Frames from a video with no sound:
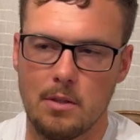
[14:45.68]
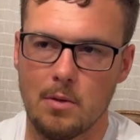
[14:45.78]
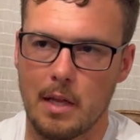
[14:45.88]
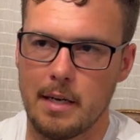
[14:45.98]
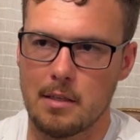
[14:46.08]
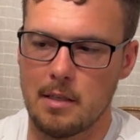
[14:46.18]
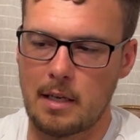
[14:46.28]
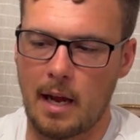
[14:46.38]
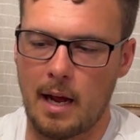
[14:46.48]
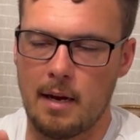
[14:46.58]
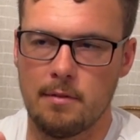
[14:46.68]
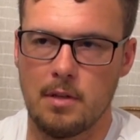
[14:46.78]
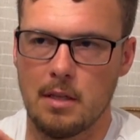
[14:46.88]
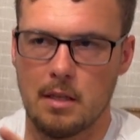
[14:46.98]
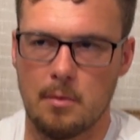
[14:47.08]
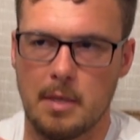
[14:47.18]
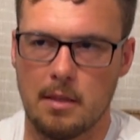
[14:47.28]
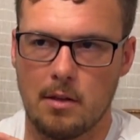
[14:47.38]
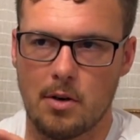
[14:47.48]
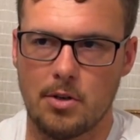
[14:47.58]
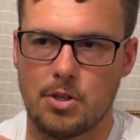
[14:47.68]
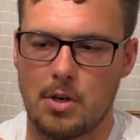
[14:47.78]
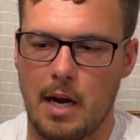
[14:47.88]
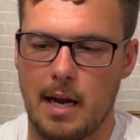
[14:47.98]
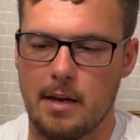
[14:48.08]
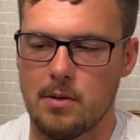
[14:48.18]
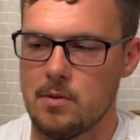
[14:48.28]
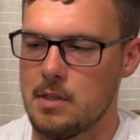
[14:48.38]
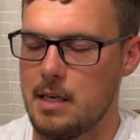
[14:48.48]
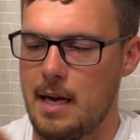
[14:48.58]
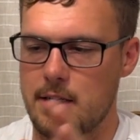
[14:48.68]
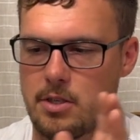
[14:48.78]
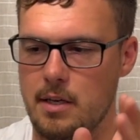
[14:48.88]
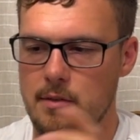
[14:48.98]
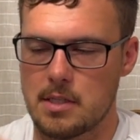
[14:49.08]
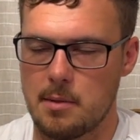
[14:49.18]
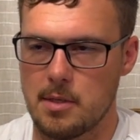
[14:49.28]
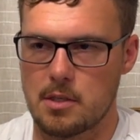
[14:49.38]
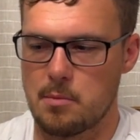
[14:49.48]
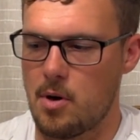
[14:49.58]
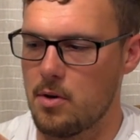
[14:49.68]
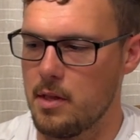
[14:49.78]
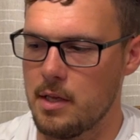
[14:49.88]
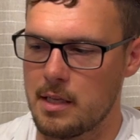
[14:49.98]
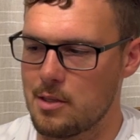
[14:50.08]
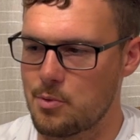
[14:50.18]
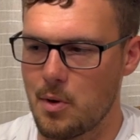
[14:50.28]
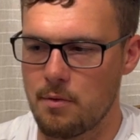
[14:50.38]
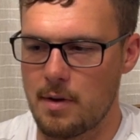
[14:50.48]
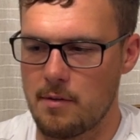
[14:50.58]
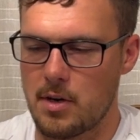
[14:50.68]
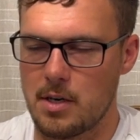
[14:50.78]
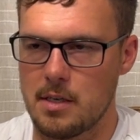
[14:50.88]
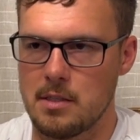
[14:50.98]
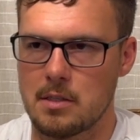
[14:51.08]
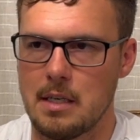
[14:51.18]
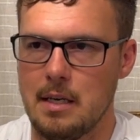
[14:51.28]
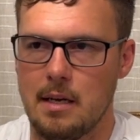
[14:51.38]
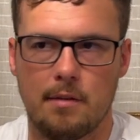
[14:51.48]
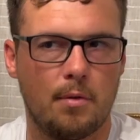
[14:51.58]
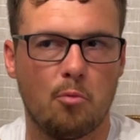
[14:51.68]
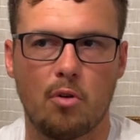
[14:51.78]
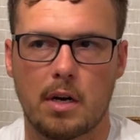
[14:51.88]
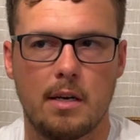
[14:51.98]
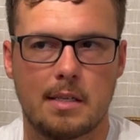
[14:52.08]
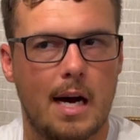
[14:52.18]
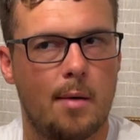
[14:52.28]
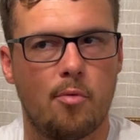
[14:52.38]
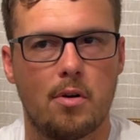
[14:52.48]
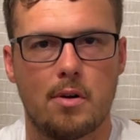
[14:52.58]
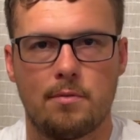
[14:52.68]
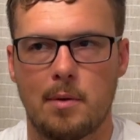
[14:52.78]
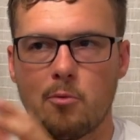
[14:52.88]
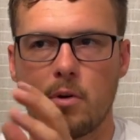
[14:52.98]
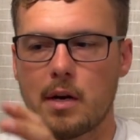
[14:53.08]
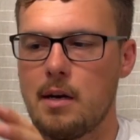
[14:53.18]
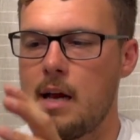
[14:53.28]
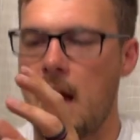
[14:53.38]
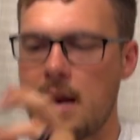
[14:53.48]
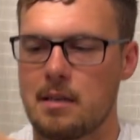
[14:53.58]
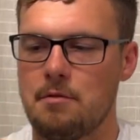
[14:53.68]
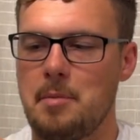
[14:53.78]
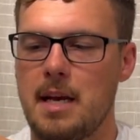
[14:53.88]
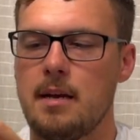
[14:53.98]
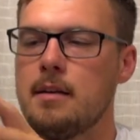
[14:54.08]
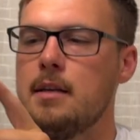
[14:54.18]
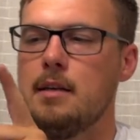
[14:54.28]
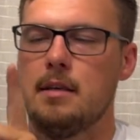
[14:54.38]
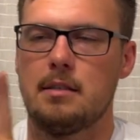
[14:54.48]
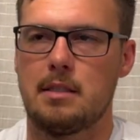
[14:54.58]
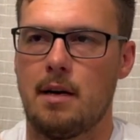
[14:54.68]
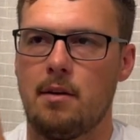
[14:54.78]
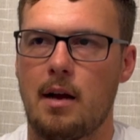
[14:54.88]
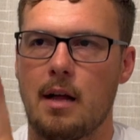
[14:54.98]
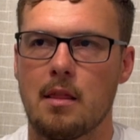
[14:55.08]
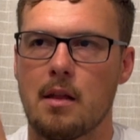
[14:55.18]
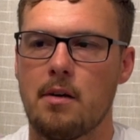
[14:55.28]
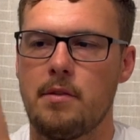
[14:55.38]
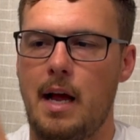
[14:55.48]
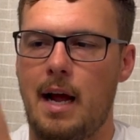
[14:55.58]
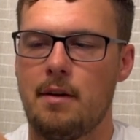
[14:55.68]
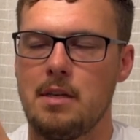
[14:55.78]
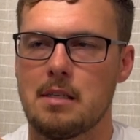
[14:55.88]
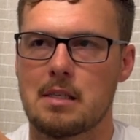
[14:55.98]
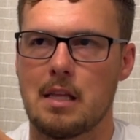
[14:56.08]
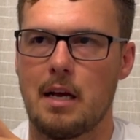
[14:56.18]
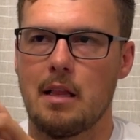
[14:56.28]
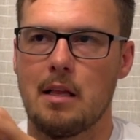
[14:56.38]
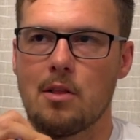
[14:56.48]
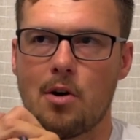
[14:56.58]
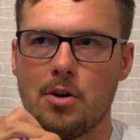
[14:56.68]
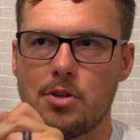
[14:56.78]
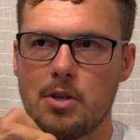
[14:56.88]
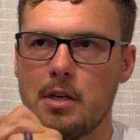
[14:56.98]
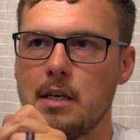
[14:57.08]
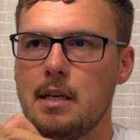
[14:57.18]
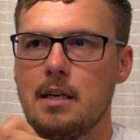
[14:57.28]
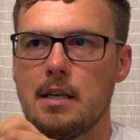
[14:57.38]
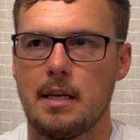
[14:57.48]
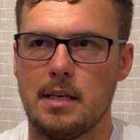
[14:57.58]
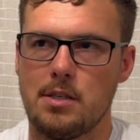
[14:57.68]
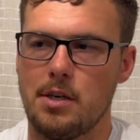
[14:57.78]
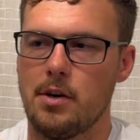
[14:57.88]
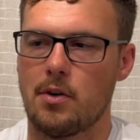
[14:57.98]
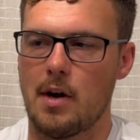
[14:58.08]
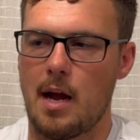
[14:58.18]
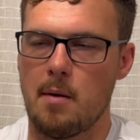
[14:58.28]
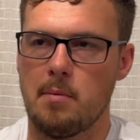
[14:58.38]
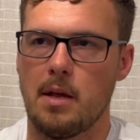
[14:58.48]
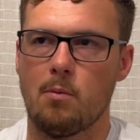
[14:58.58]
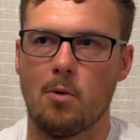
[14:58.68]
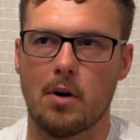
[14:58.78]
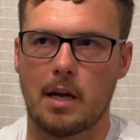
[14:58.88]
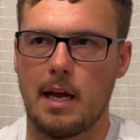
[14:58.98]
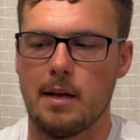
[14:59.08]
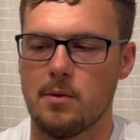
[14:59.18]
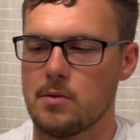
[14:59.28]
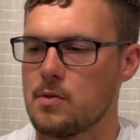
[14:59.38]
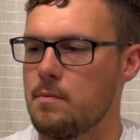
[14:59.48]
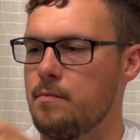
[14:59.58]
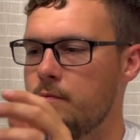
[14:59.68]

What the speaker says: do like to have the little bit larger handle, and actually even some of the smaller, like the 2500s. If I'm working a topwater, if I'm working an active bait, I love to have these slightly larger, easier to grab and work handles.